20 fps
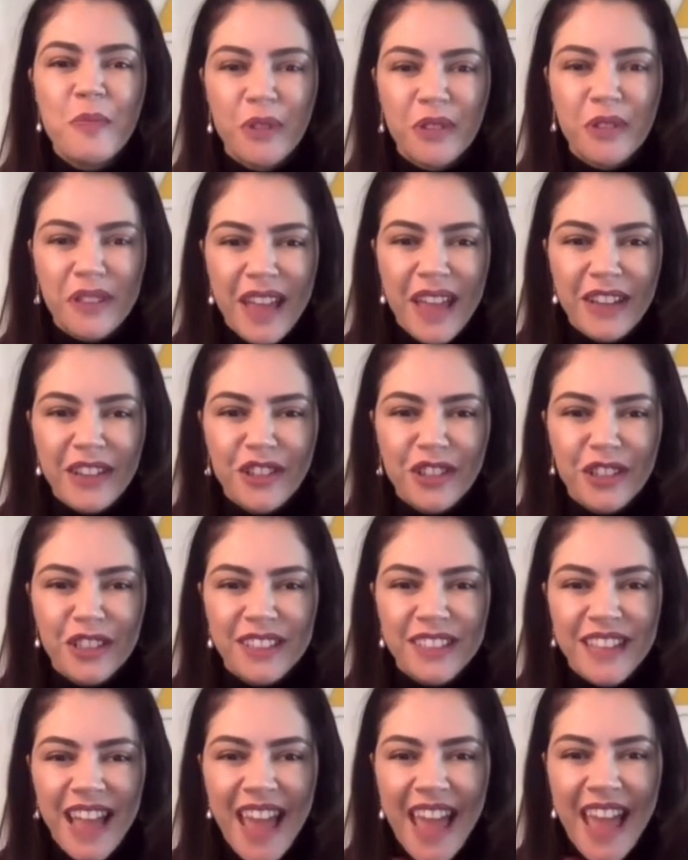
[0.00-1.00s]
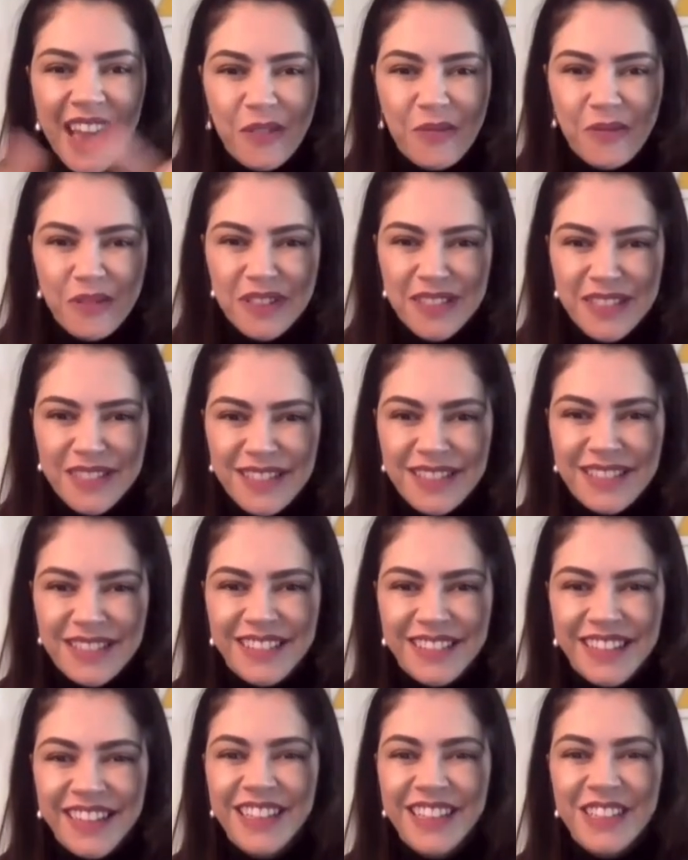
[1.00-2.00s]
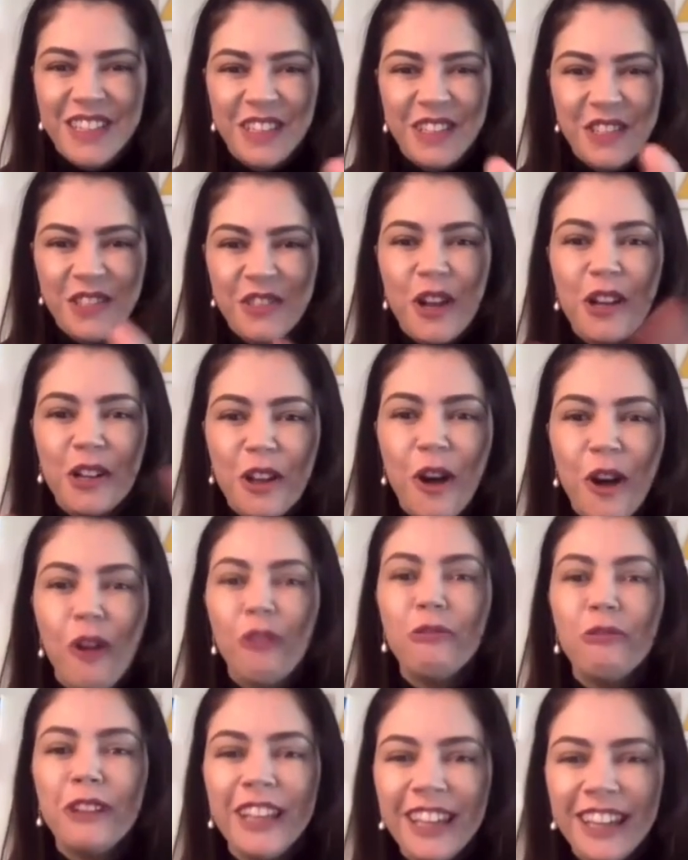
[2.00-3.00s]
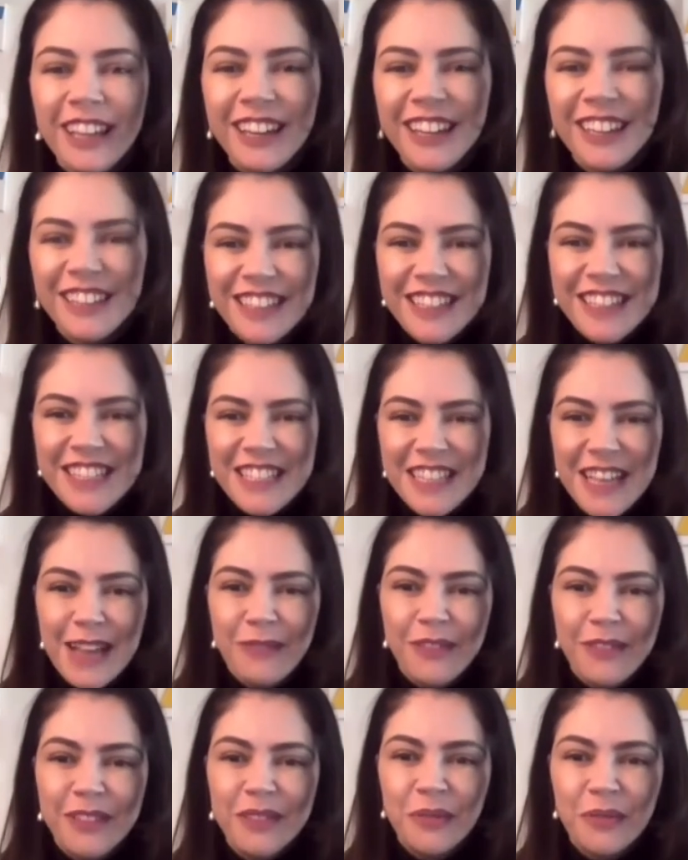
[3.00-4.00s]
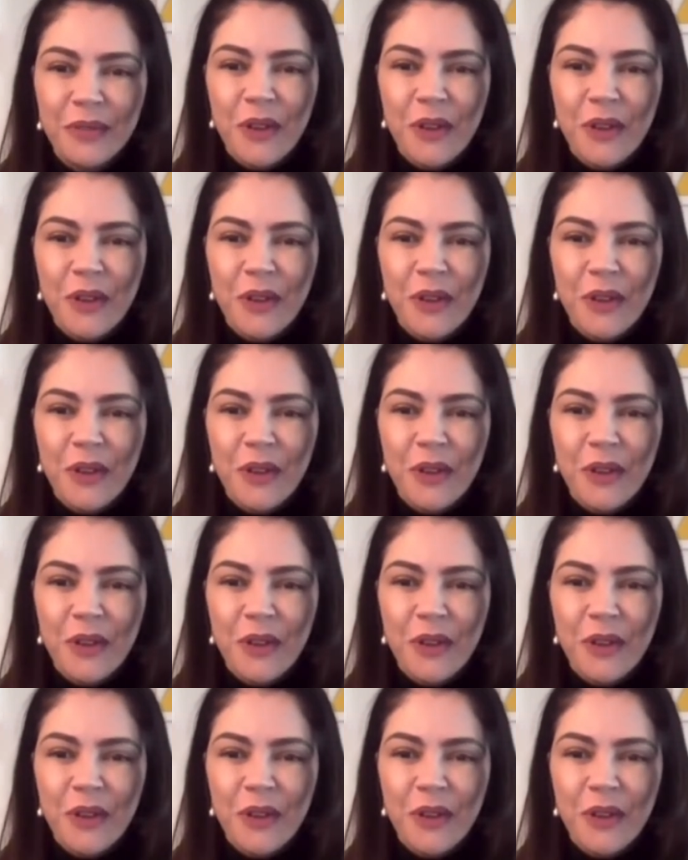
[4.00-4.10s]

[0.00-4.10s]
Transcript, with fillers: protection acquis. Right? It's not only the seven